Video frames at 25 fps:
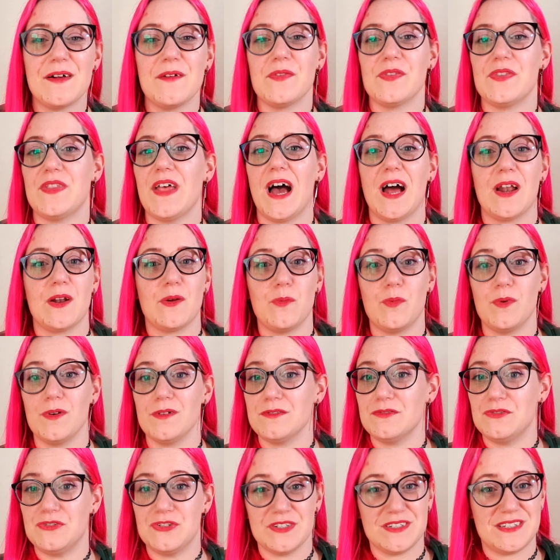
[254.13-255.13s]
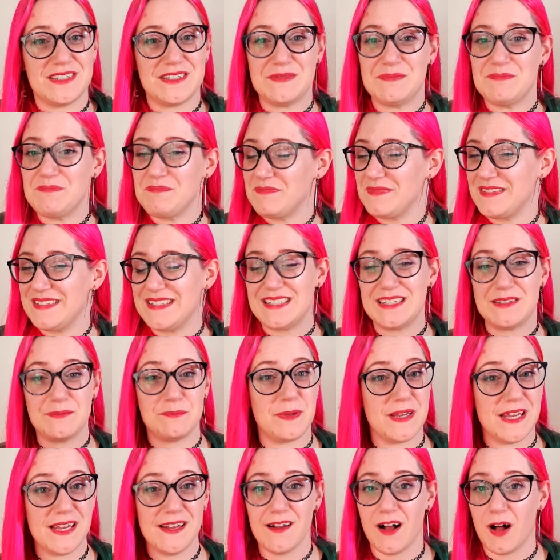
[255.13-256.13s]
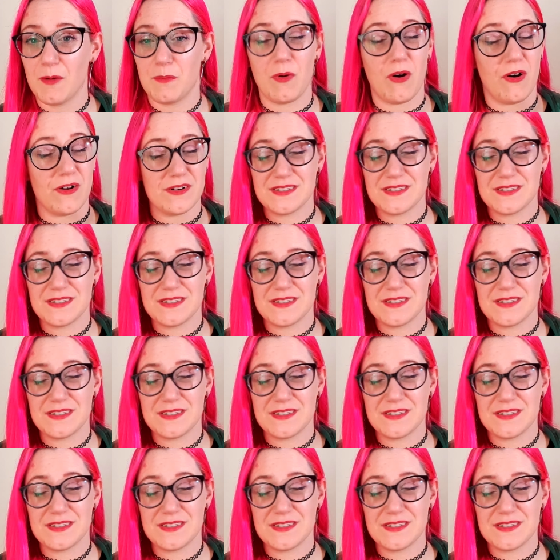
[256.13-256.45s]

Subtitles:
that will just speed up